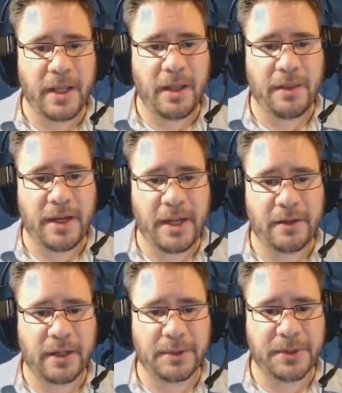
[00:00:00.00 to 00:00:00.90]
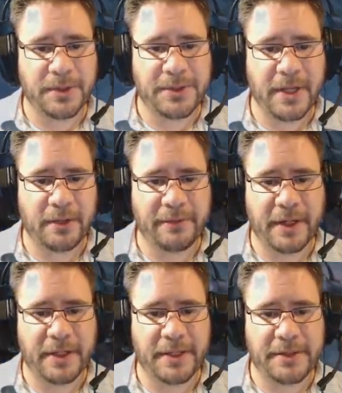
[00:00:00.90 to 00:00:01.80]
The netherrack will turn to
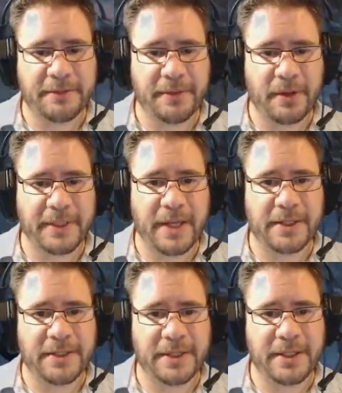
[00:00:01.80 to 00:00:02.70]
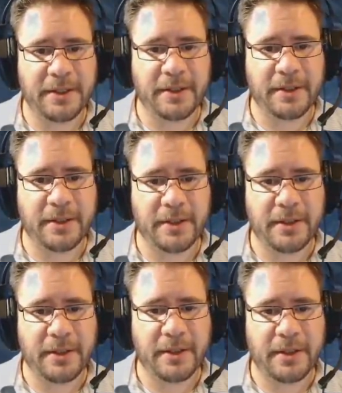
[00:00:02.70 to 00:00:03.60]
hellfire dust, fall down into here,
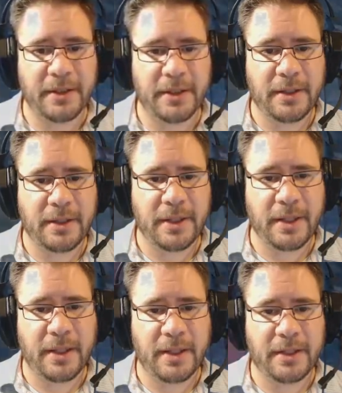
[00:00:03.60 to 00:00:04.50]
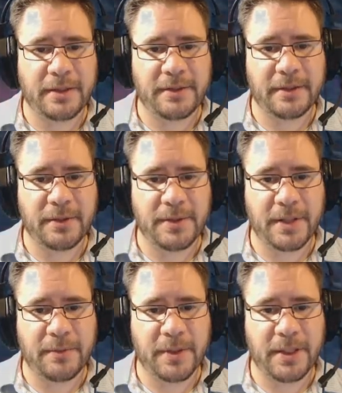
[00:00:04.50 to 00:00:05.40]
and go
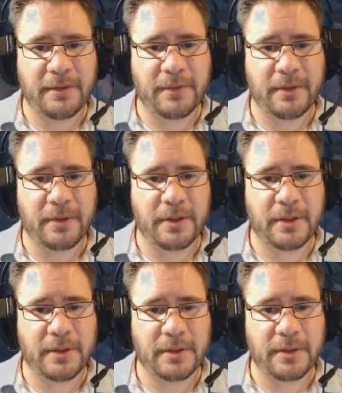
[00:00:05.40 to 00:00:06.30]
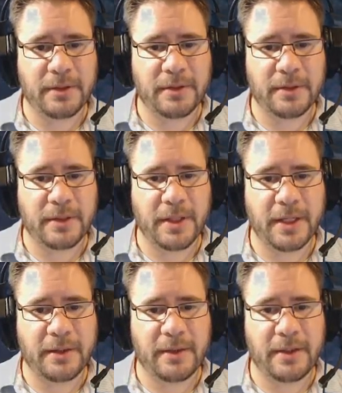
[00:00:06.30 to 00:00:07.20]
down one level
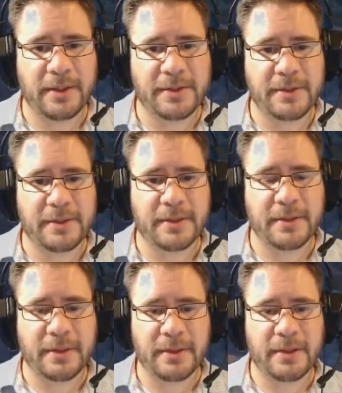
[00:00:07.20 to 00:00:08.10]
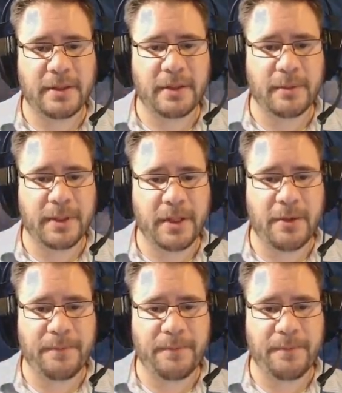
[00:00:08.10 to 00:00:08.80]
like this. There we go.